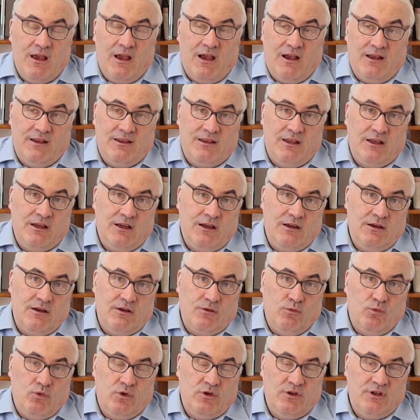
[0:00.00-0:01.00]
I think
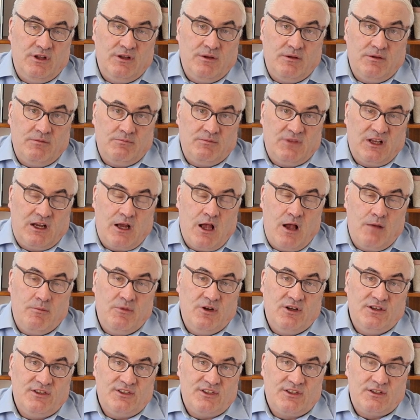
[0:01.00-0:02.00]
one of the
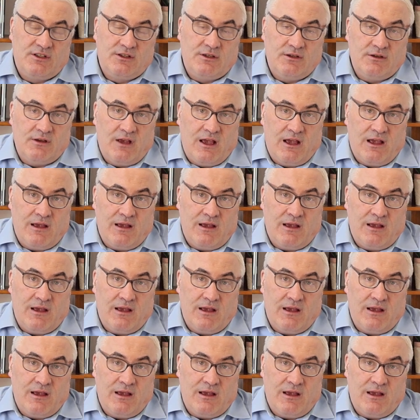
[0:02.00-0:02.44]
commonest